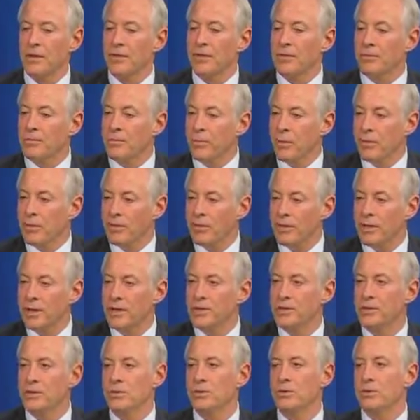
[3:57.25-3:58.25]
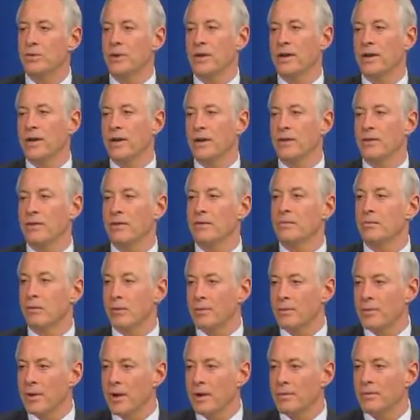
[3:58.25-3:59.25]
The more things you try, the
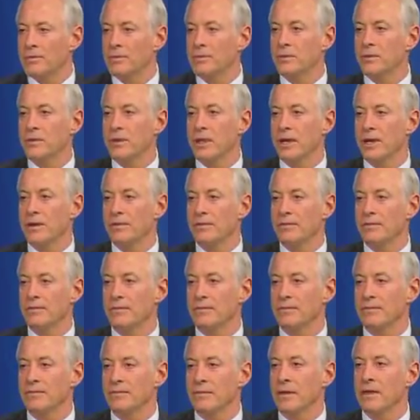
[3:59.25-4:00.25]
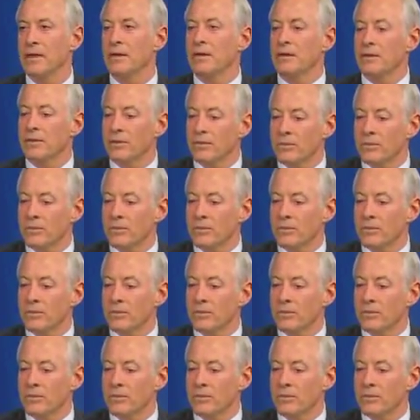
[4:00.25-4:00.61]
more problems you'll have. The